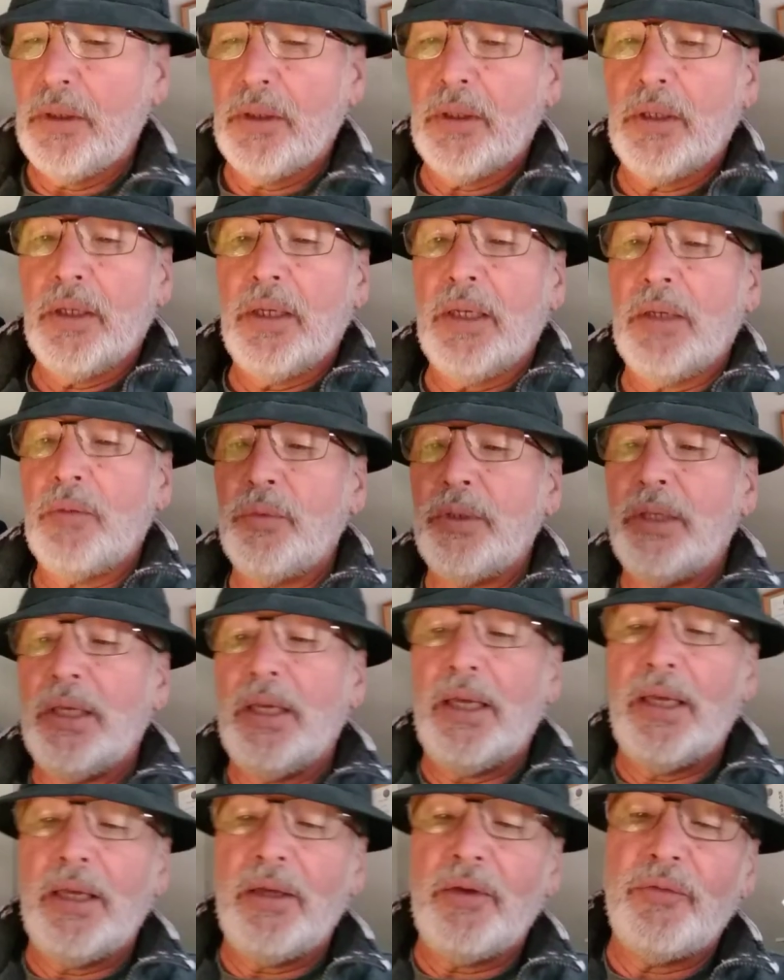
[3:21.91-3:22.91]
and we
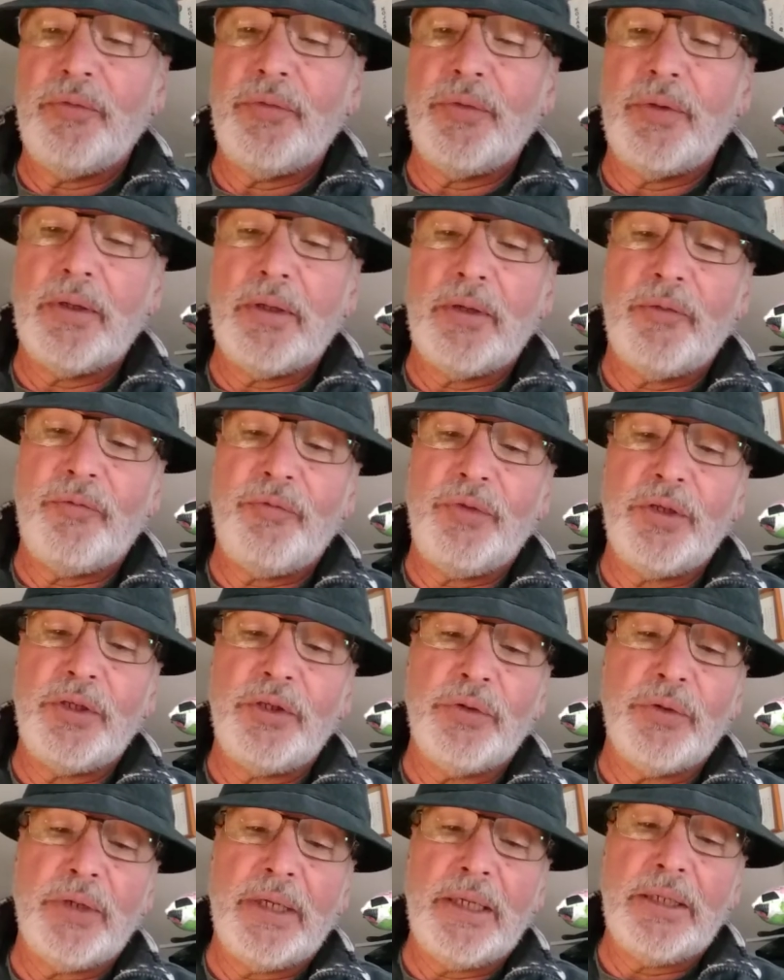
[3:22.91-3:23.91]
have a
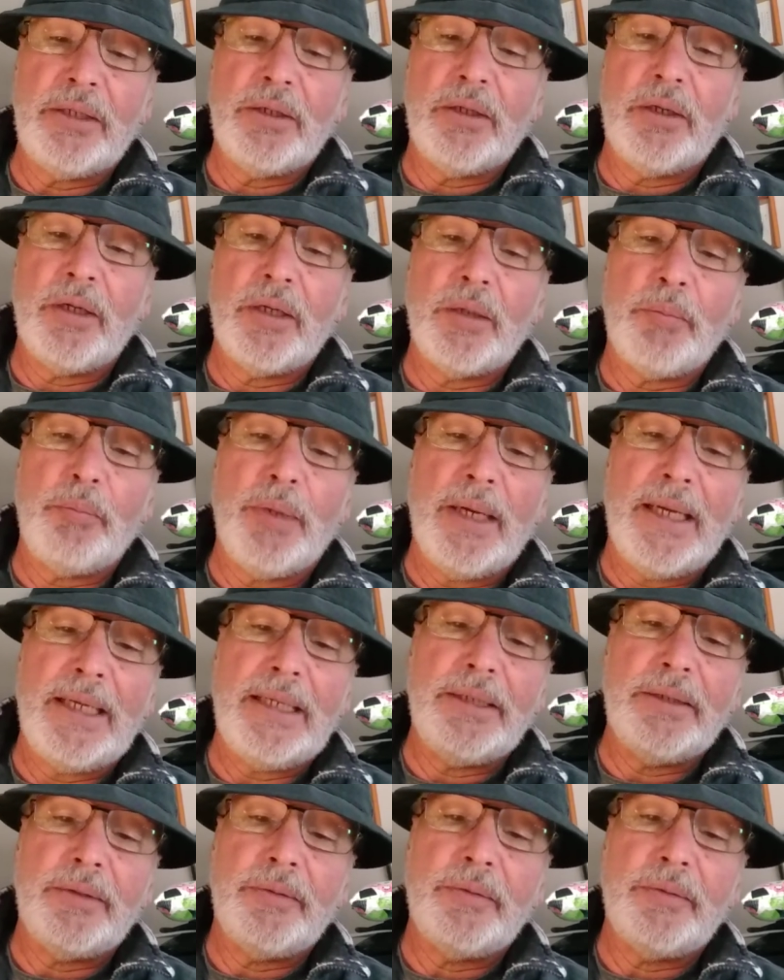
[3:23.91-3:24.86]
figure 8 on a bite,